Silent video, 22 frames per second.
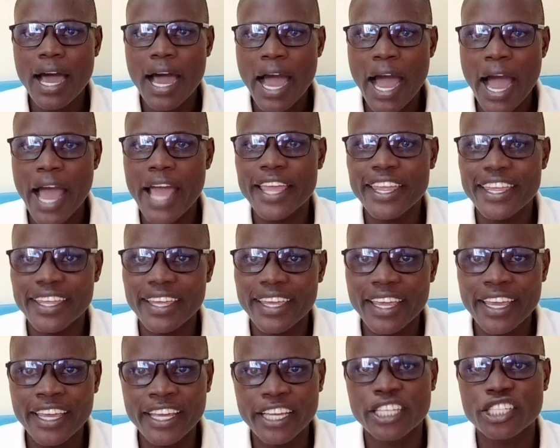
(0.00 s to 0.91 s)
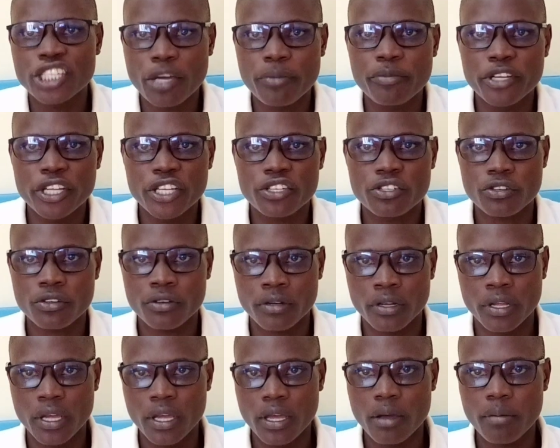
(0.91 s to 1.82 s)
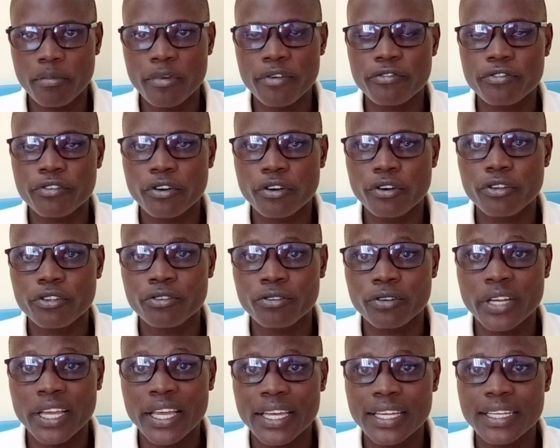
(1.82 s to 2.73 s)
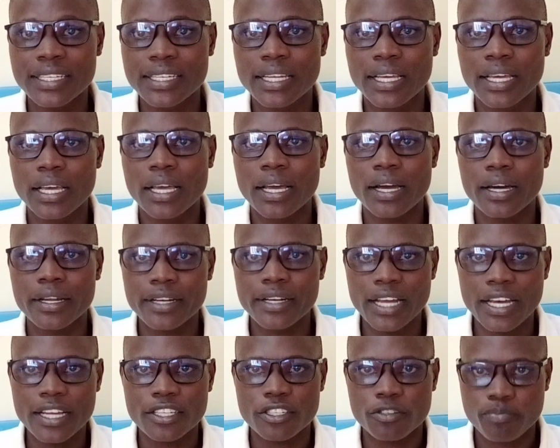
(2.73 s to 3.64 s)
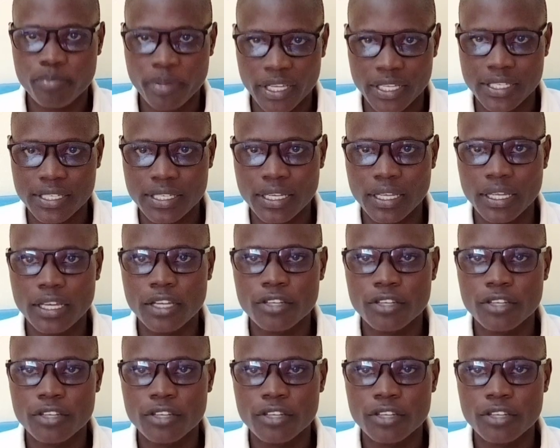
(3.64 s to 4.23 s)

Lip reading: eye examination before you get the specs.